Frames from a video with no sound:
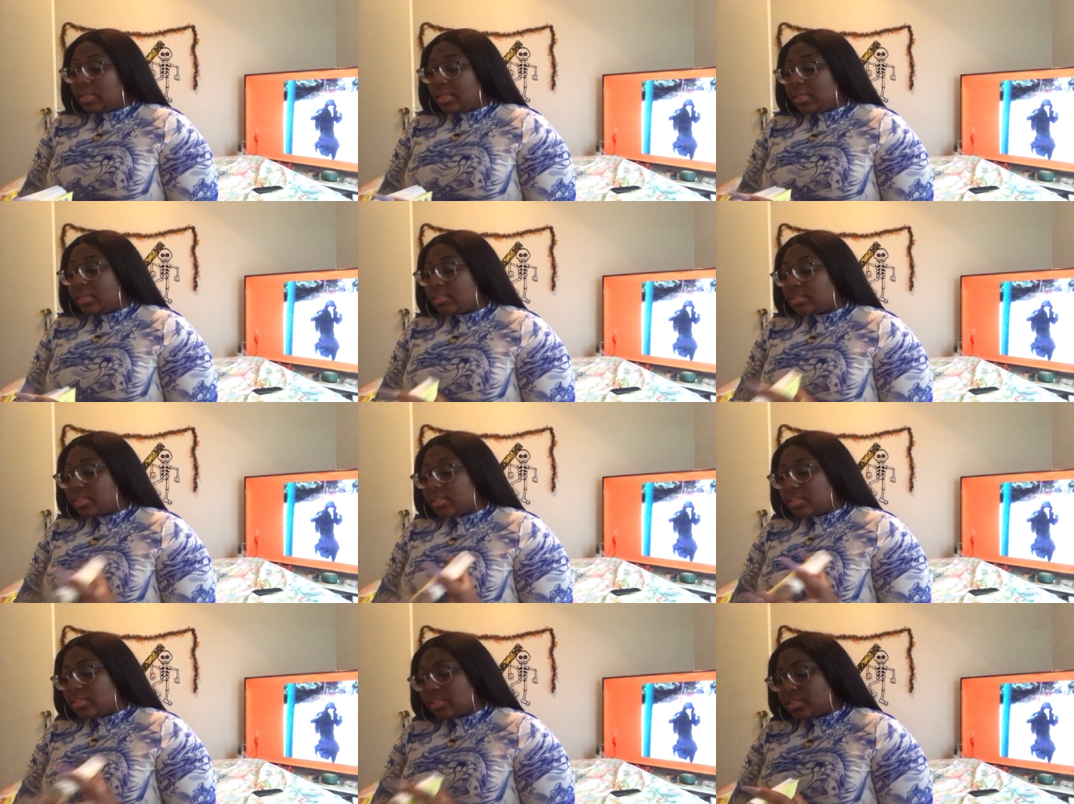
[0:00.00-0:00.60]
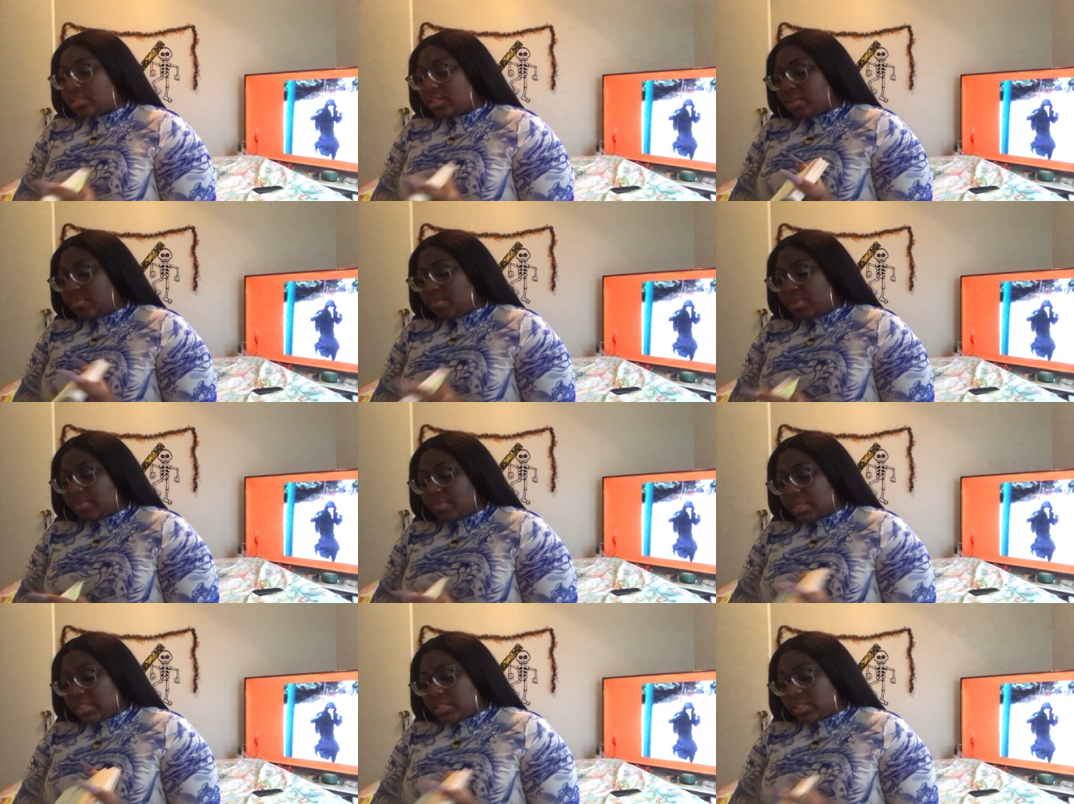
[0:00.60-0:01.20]
Ancestors, give
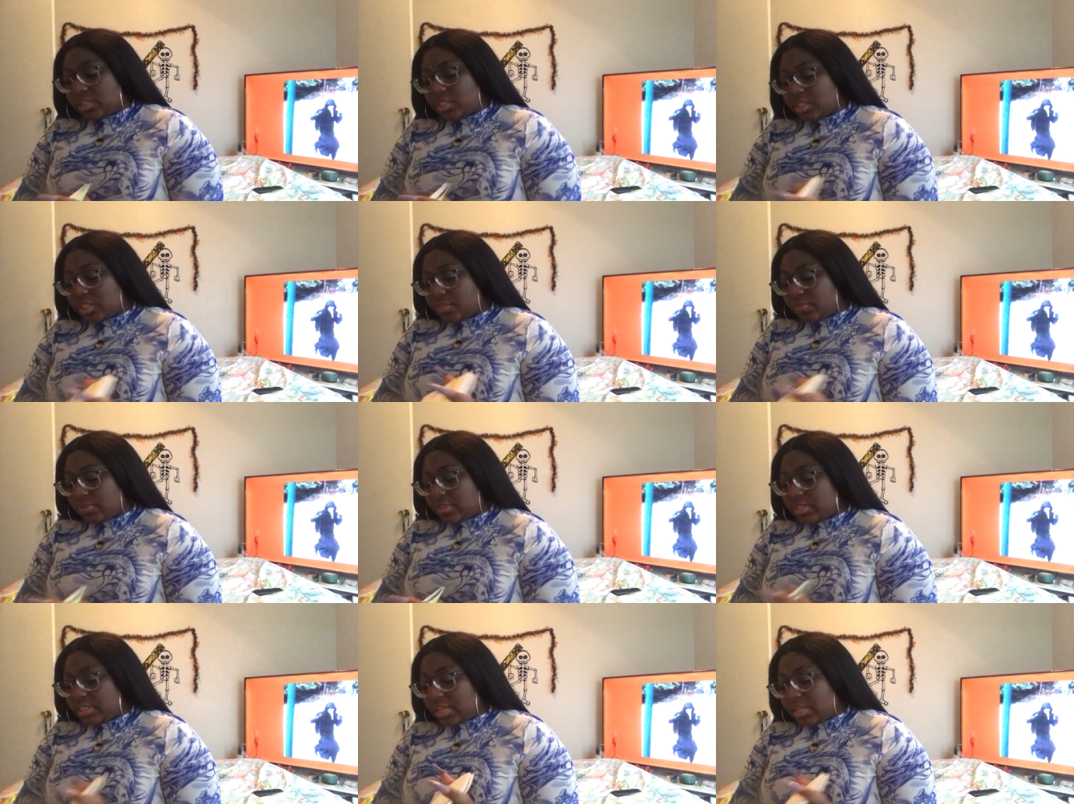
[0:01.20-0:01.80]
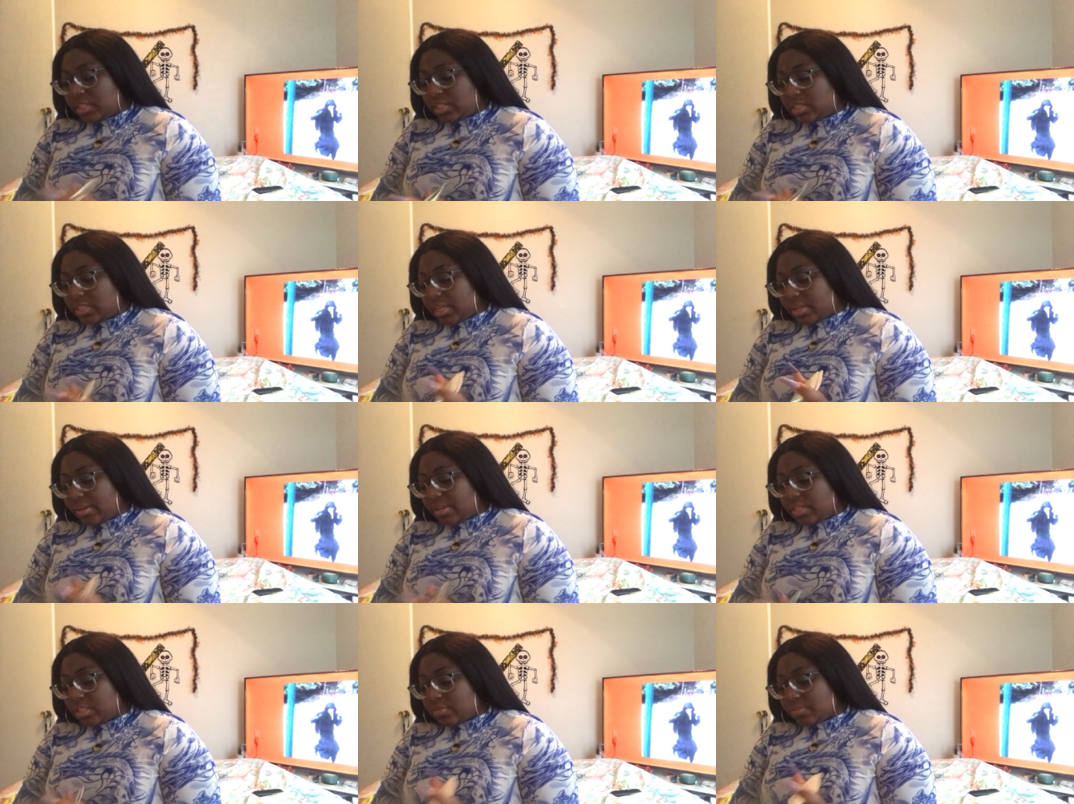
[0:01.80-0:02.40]
me messages for
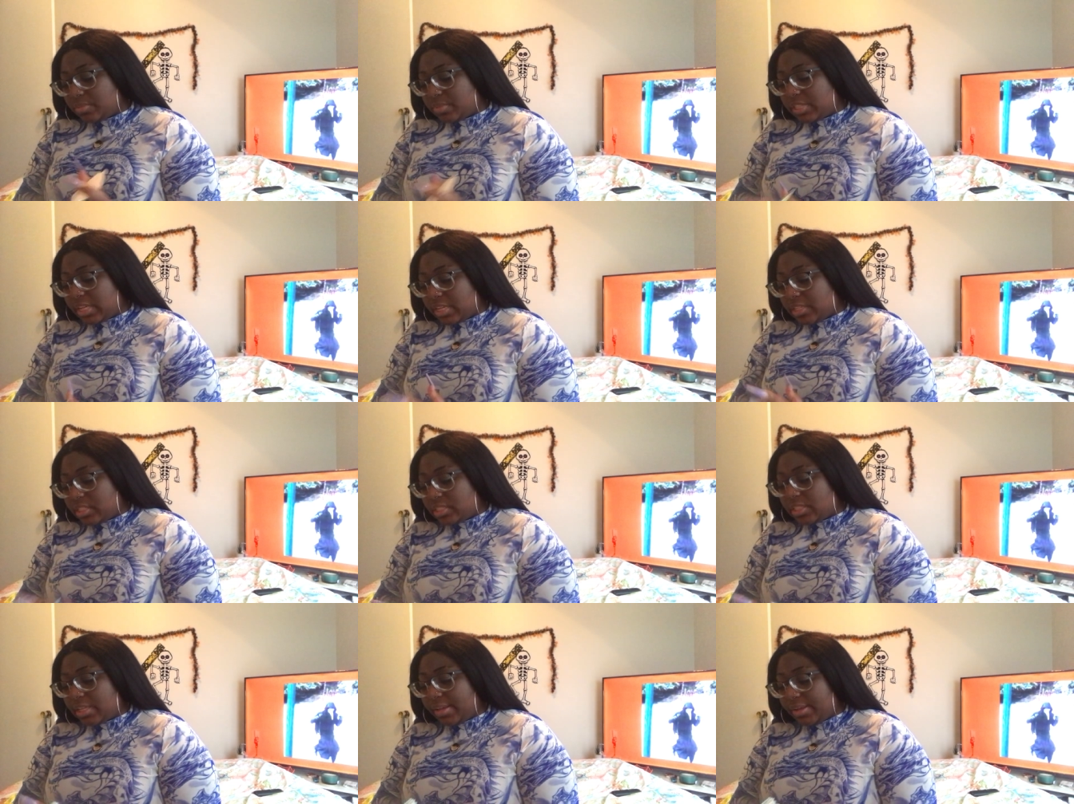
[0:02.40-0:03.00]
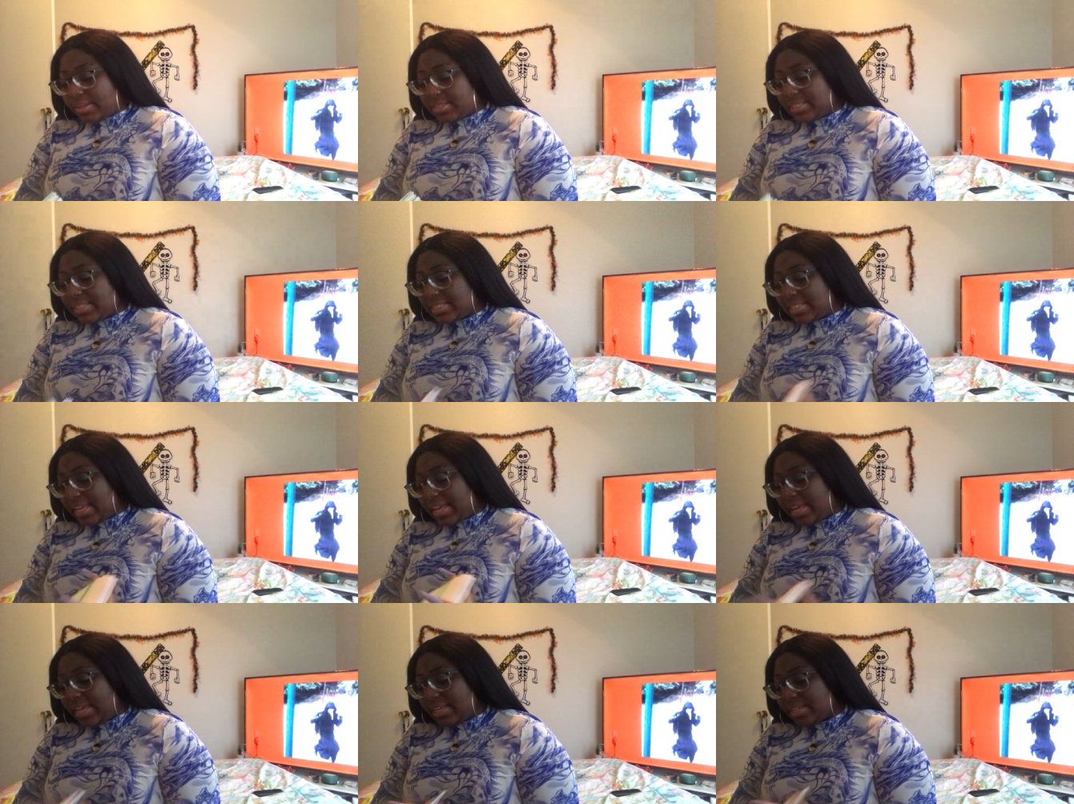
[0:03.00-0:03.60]
Sagittarius from Sagittarius'
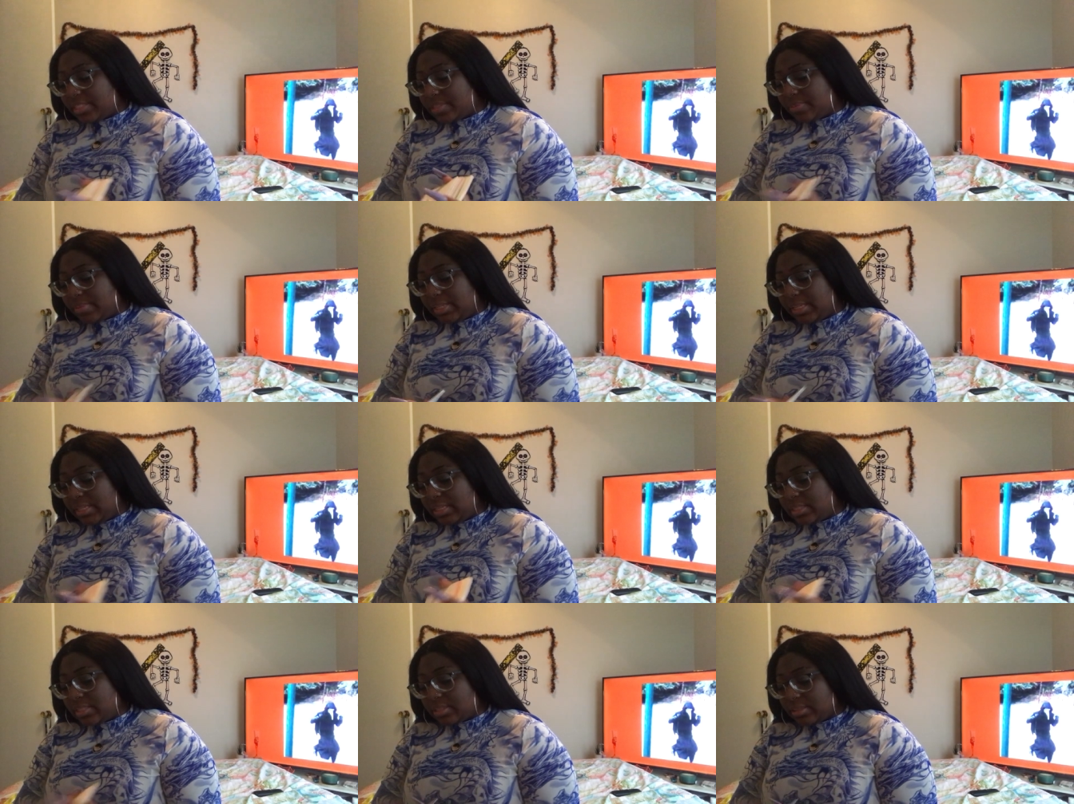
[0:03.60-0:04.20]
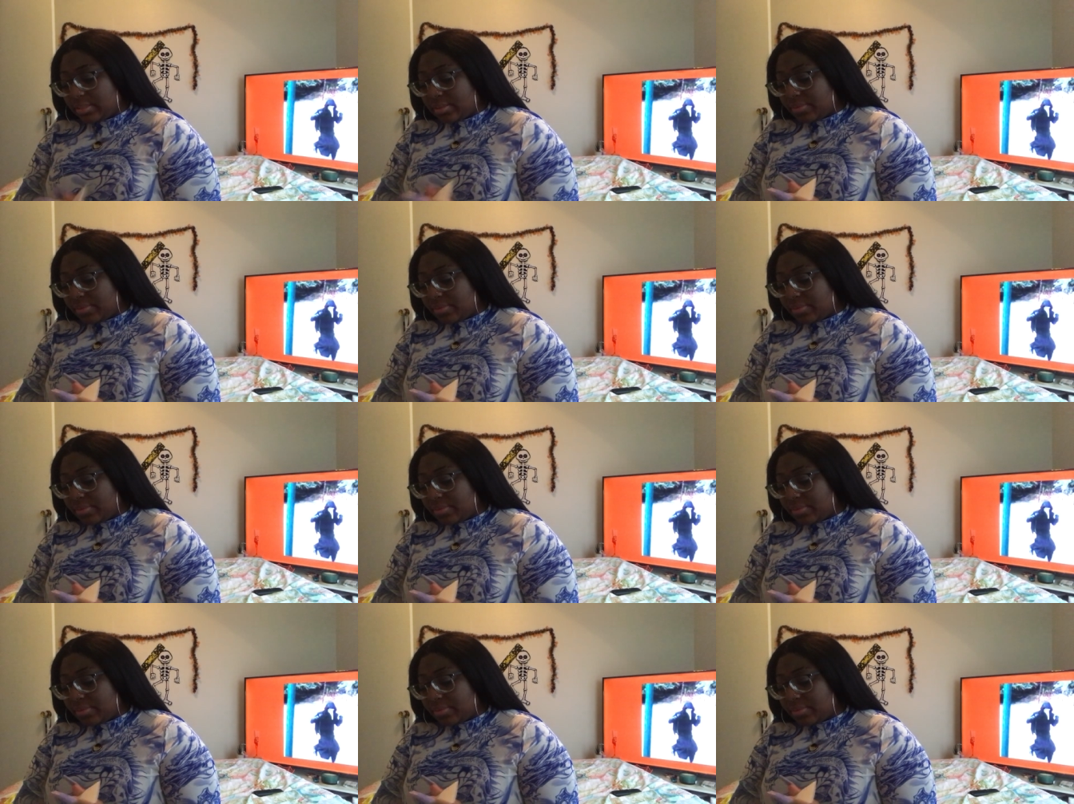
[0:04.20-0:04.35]
ex, please.